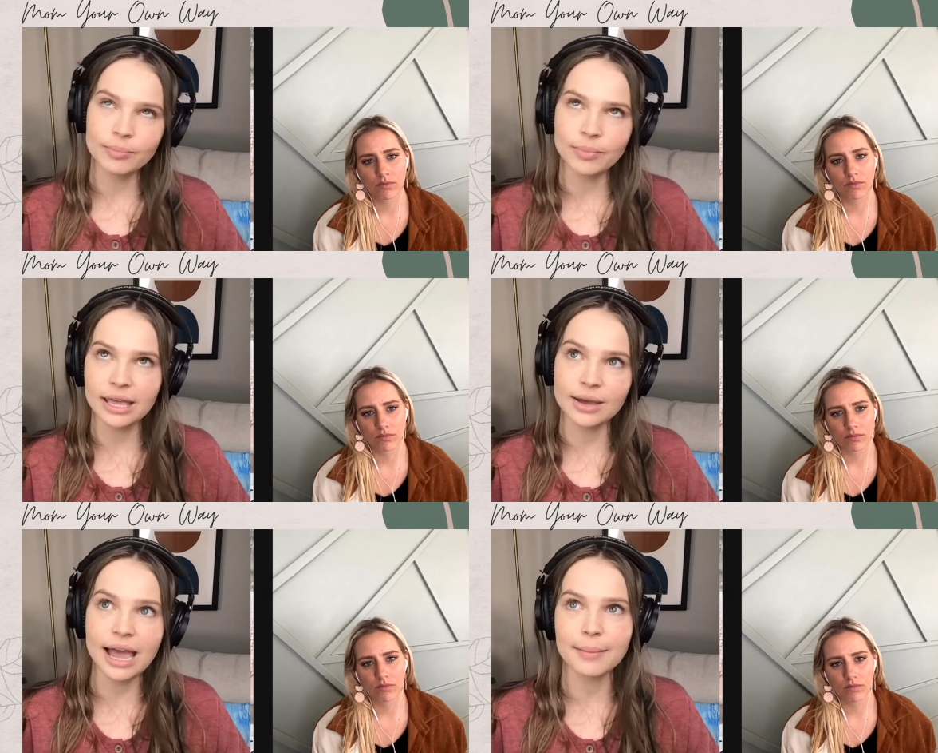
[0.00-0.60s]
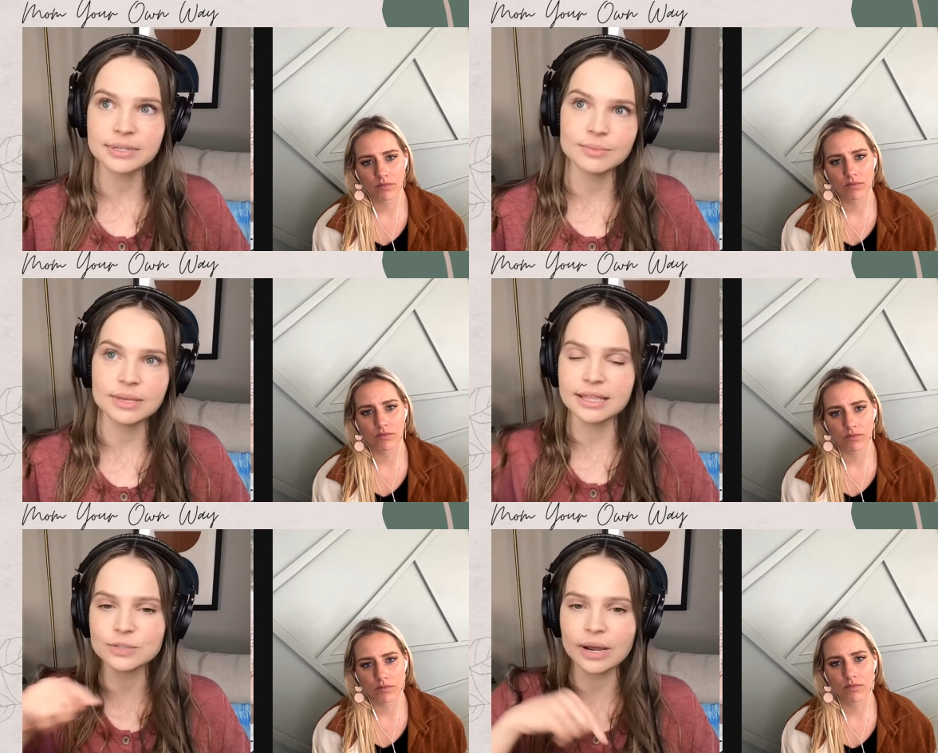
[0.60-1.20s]
Speaker 1: it happened to me
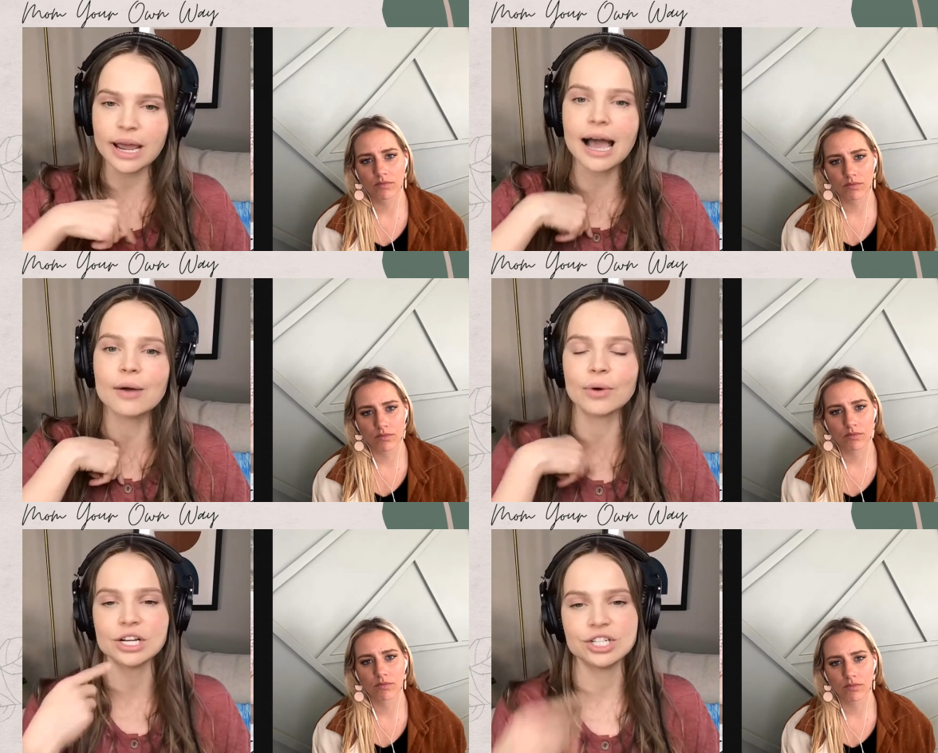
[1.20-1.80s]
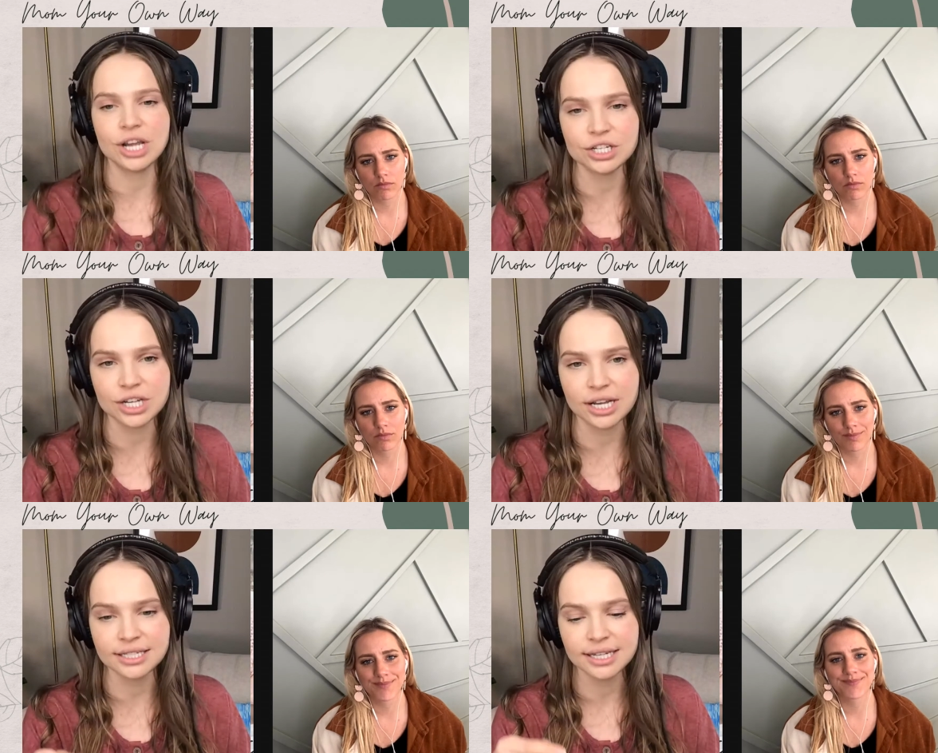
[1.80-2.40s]
this way, I want to change
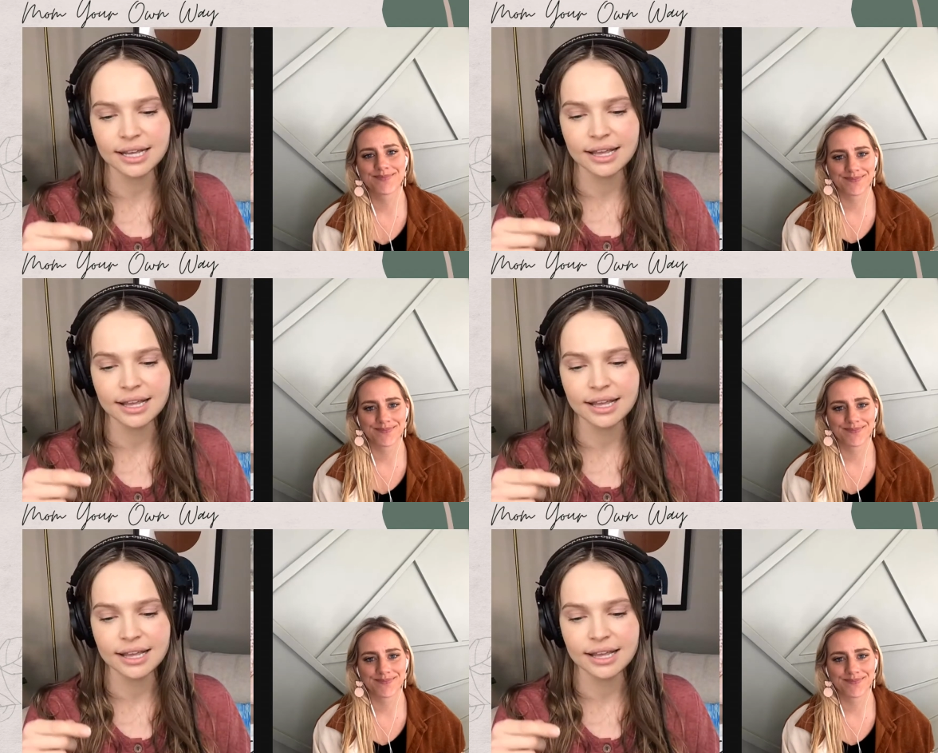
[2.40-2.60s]
it.